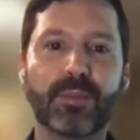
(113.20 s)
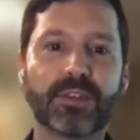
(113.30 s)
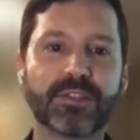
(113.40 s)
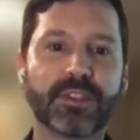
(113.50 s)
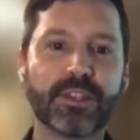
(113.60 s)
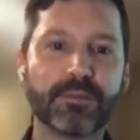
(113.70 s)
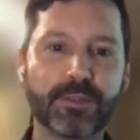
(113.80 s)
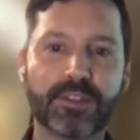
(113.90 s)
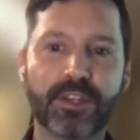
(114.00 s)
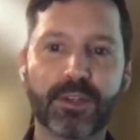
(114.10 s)
But there's a
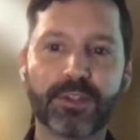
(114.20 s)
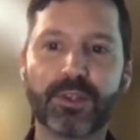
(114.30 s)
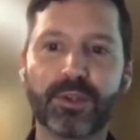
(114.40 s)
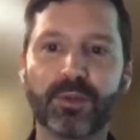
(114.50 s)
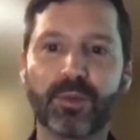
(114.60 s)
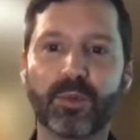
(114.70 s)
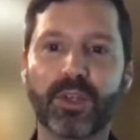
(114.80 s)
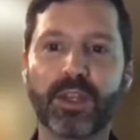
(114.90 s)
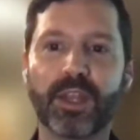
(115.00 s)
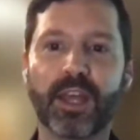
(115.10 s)
difference here too,
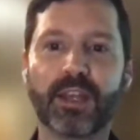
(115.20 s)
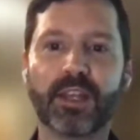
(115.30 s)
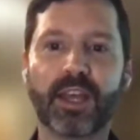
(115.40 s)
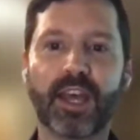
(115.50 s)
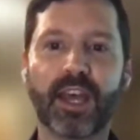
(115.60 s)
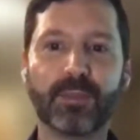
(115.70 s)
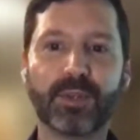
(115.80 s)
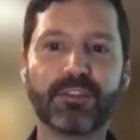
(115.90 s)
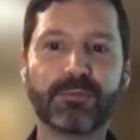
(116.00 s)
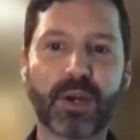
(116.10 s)
in that I
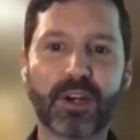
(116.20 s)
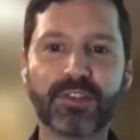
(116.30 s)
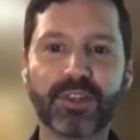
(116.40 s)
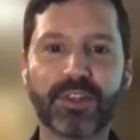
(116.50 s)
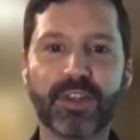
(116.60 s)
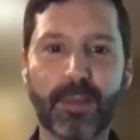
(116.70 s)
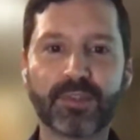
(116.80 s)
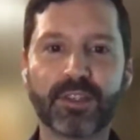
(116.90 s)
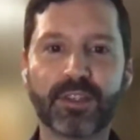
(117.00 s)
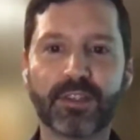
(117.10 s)
believe partial
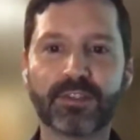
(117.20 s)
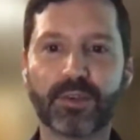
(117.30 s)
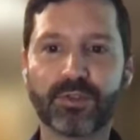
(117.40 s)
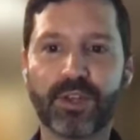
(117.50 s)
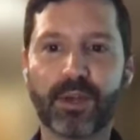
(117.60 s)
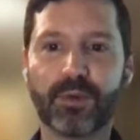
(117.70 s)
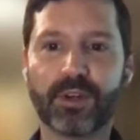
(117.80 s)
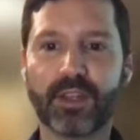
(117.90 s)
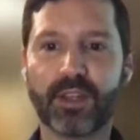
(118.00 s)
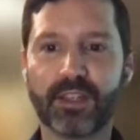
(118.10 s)
adoption in a social
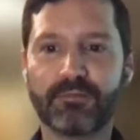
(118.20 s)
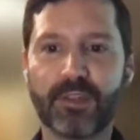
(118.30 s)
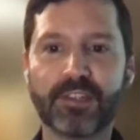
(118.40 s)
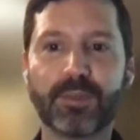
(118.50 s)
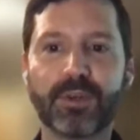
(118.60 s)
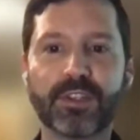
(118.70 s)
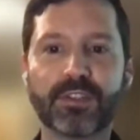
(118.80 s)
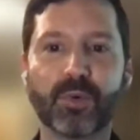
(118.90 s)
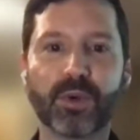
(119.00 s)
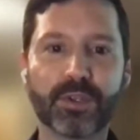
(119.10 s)
network like Facebook
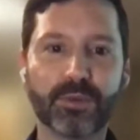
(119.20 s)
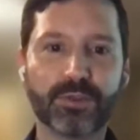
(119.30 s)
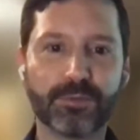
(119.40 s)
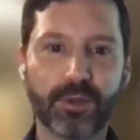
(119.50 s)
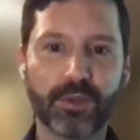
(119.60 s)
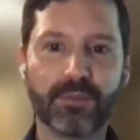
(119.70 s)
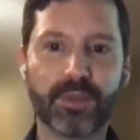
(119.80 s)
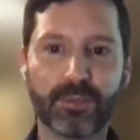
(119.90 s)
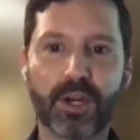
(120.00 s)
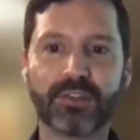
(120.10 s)
is more useful
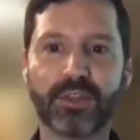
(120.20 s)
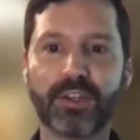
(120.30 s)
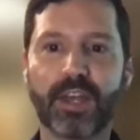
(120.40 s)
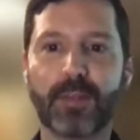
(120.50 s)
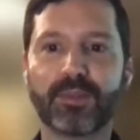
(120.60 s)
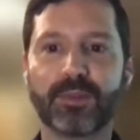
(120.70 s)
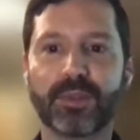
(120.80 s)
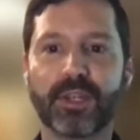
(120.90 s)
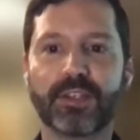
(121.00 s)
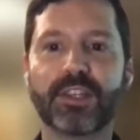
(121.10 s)
than partial adoption
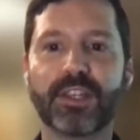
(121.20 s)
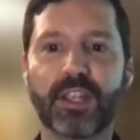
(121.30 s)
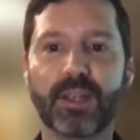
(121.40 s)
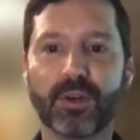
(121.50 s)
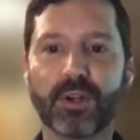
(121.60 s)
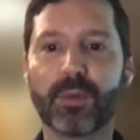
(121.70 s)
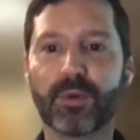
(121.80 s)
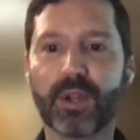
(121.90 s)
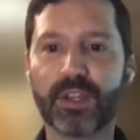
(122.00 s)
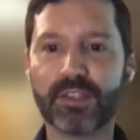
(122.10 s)
within a team or a
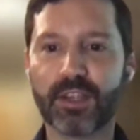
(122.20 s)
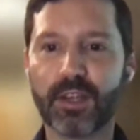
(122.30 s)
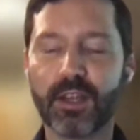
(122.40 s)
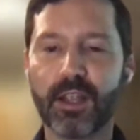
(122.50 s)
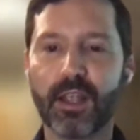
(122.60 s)
corporation.